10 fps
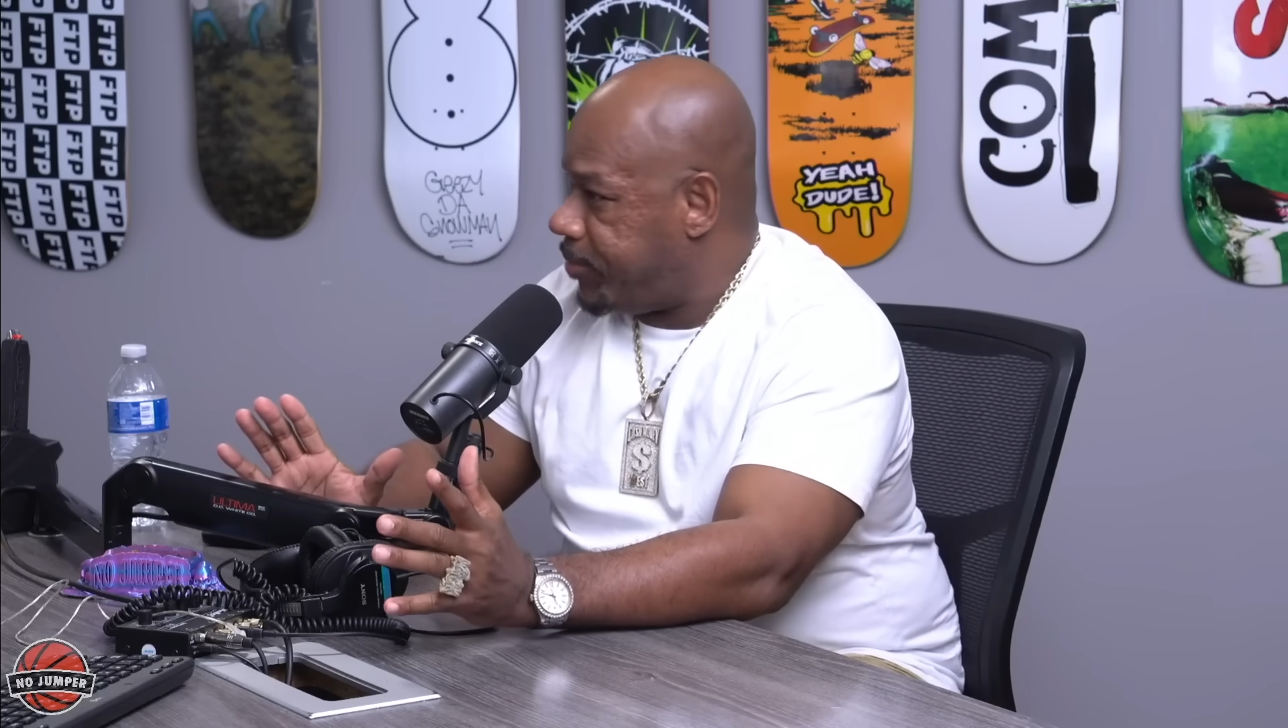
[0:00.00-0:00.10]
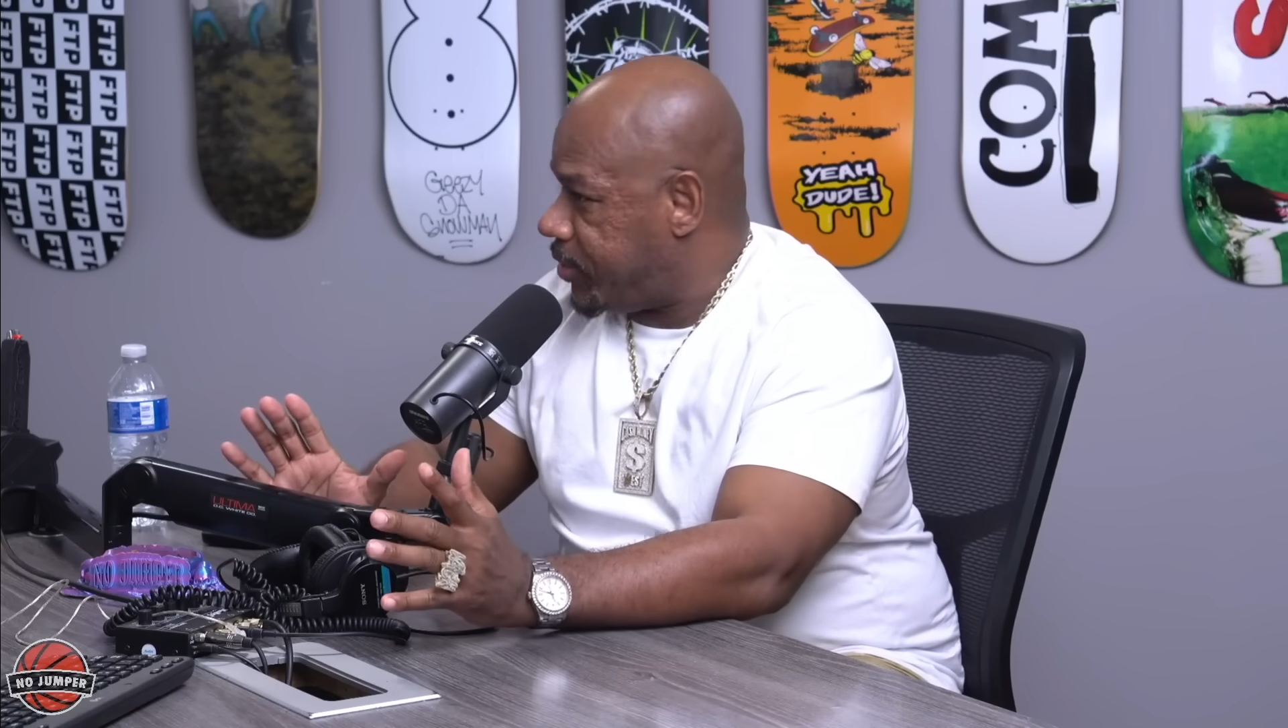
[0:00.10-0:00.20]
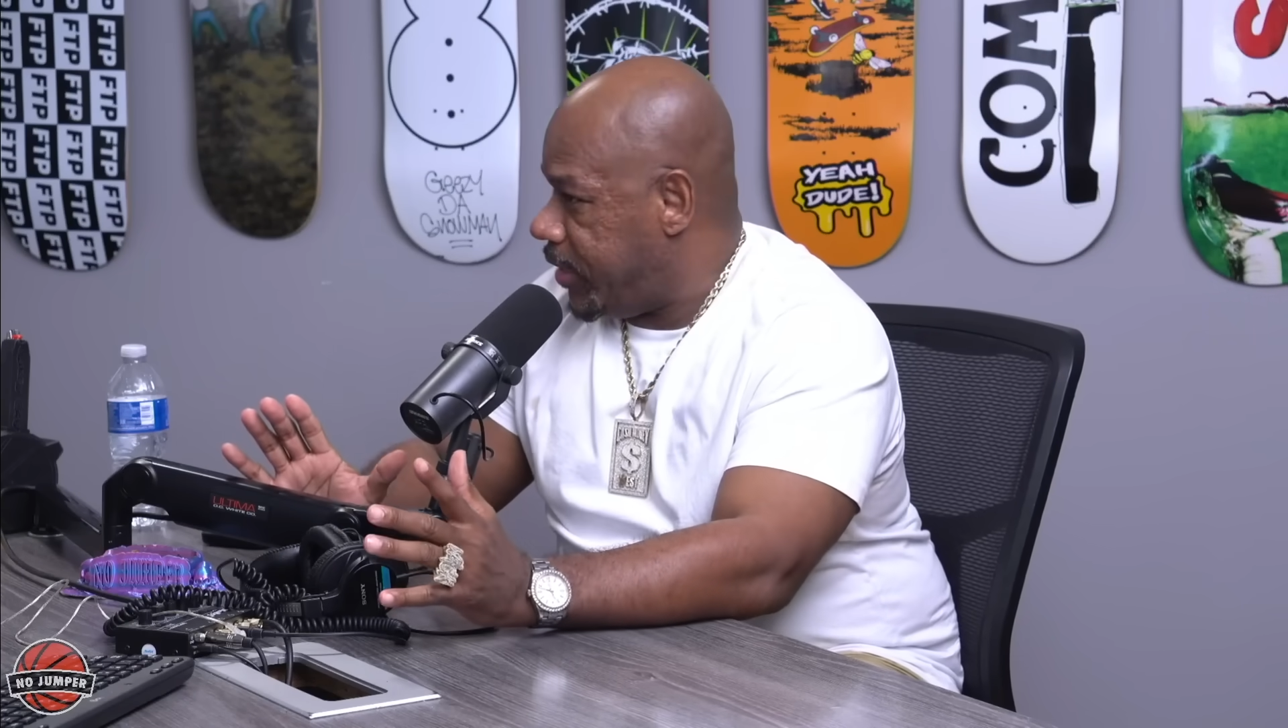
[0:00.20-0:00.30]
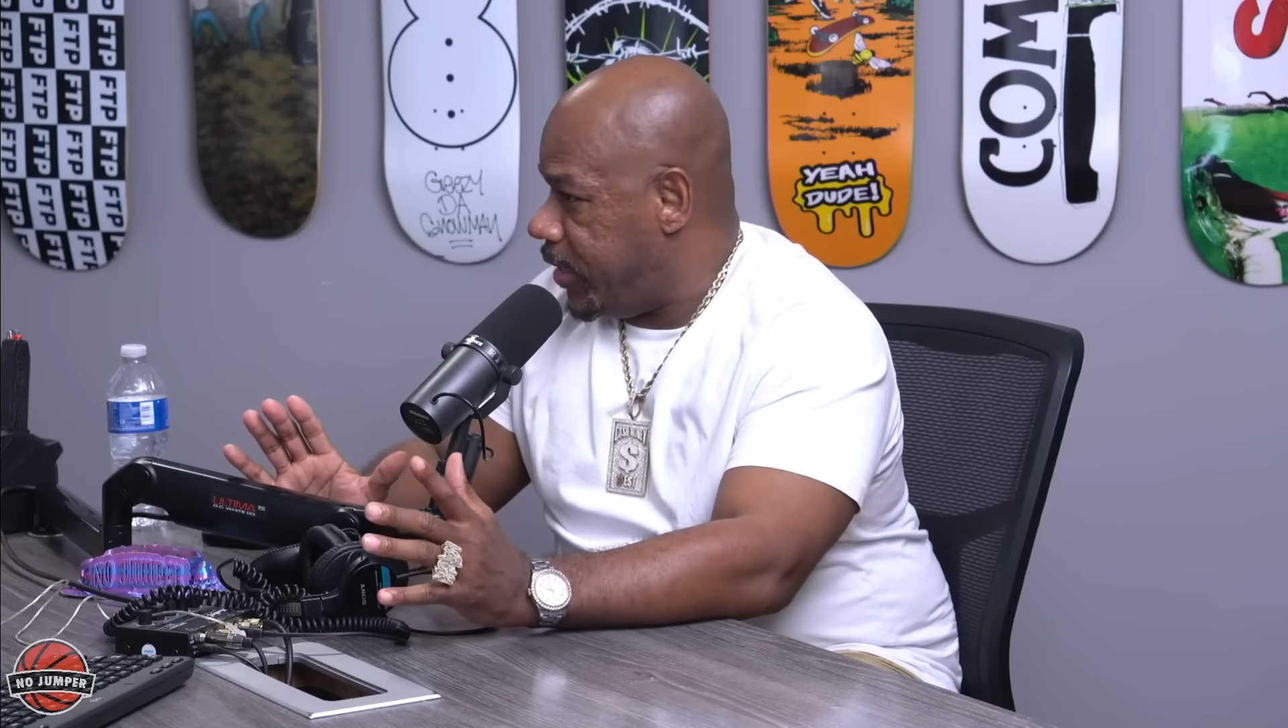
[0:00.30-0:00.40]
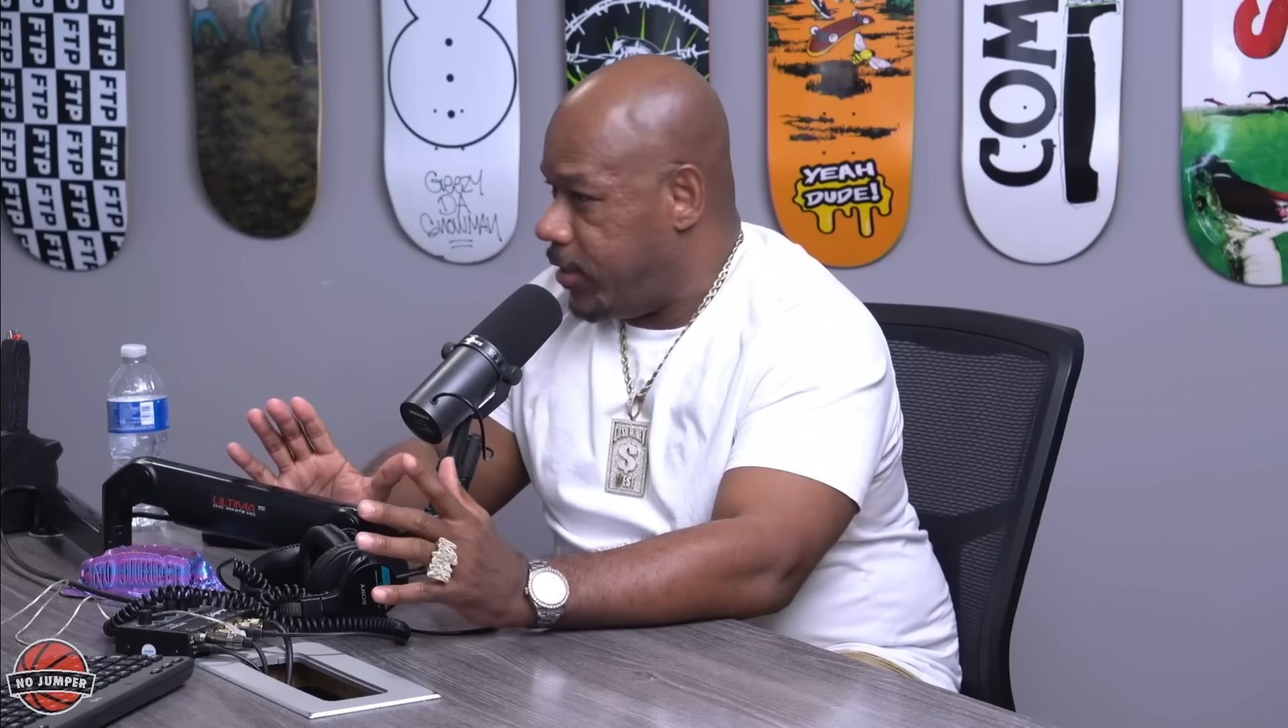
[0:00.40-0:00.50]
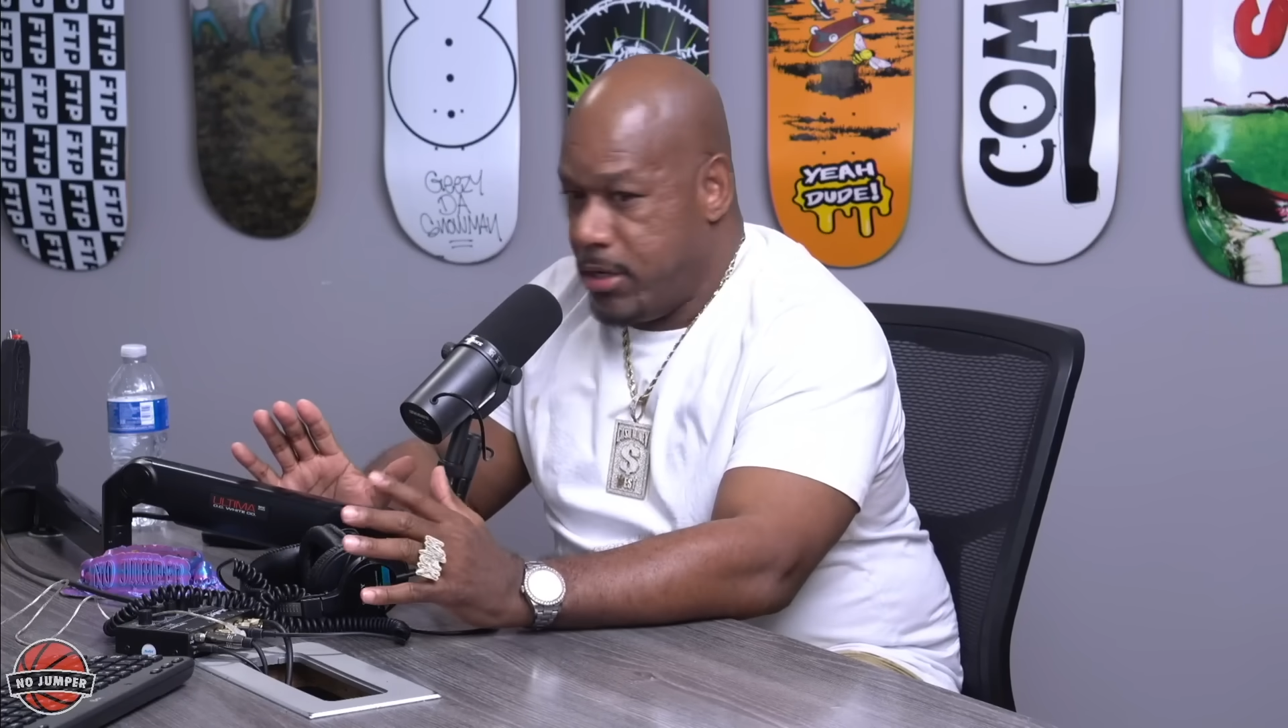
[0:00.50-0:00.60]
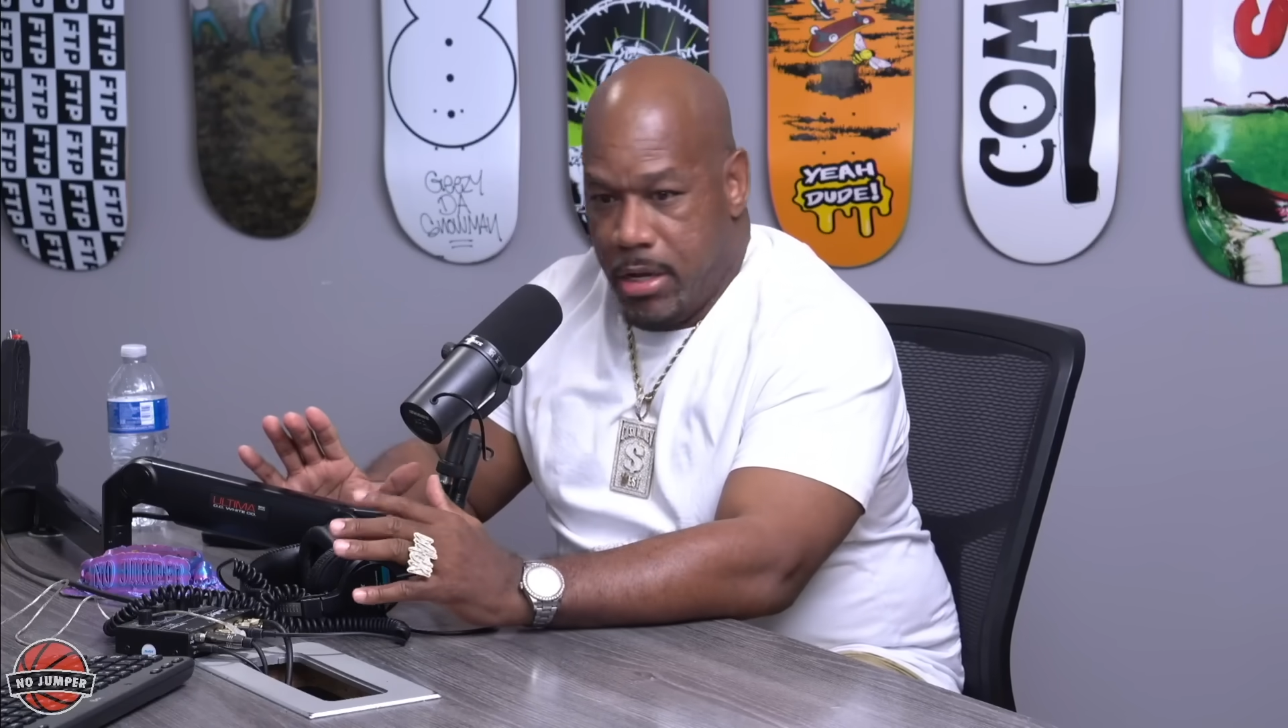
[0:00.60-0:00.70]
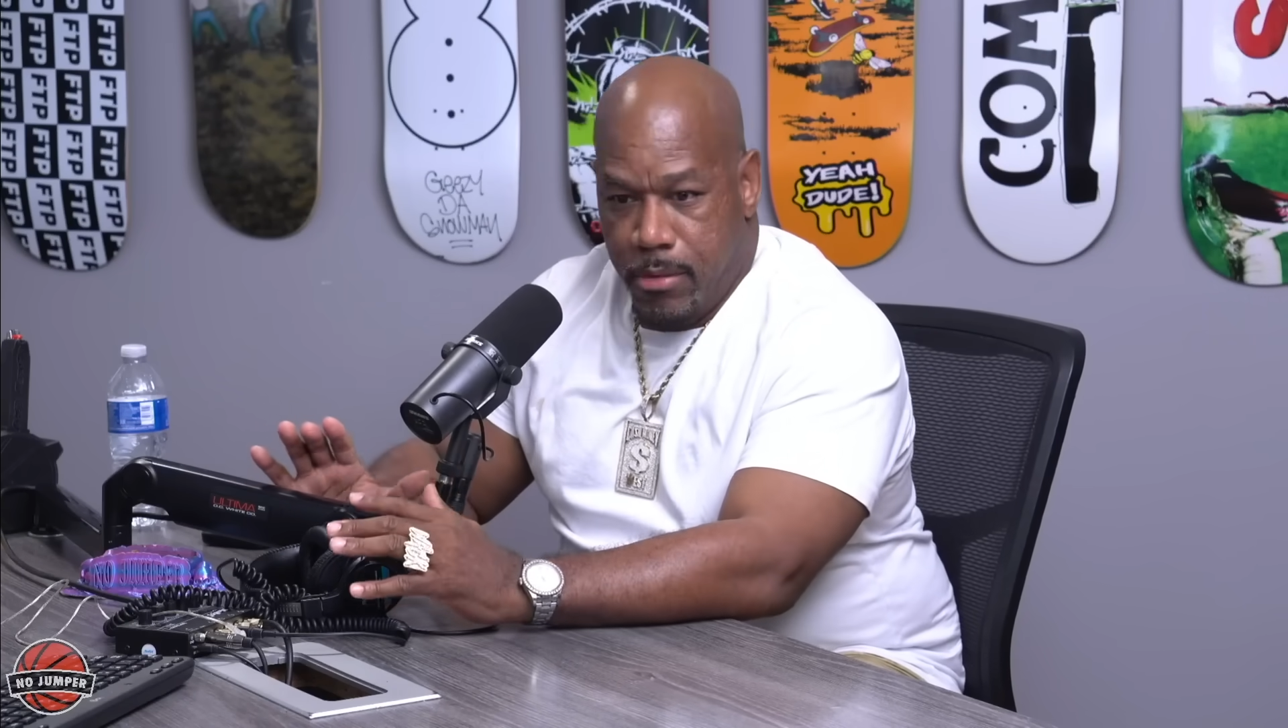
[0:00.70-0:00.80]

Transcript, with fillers: scene,